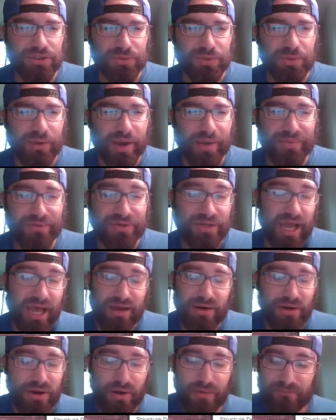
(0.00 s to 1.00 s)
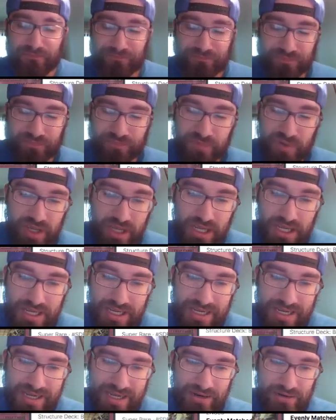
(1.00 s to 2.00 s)
popular. I don't
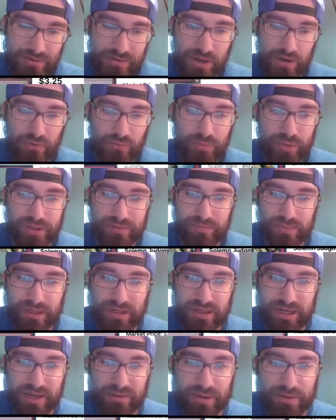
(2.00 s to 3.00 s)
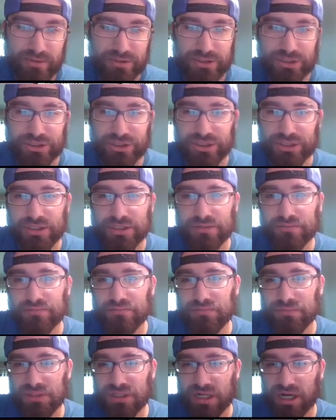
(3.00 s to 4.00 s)
know, but Nightmare
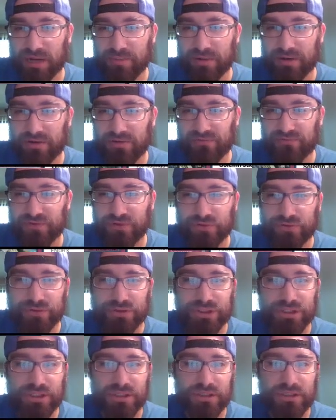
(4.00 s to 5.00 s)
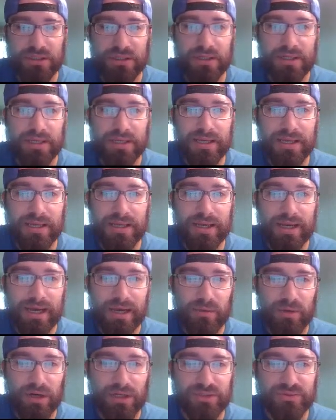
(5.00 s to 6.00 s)
Magician, Chimera Fusion,
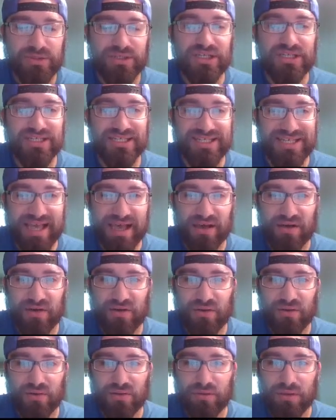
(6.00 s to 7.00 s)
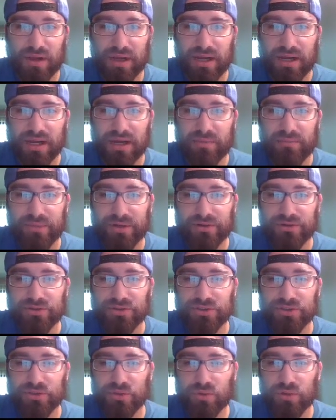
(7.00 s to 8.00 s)
what else was Gazelle, Mirror
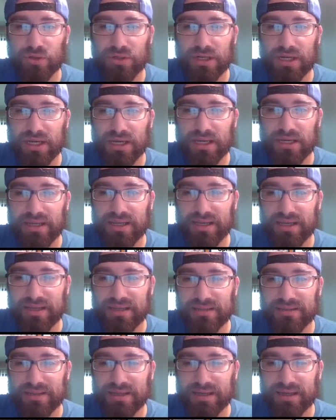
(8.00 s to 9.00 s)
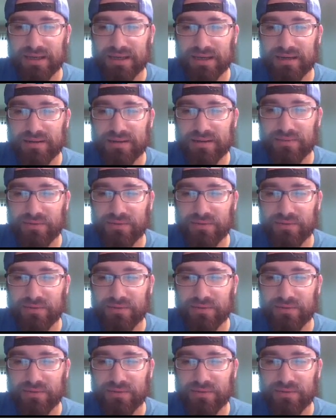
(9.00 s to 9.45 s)
Sword Knight, and if we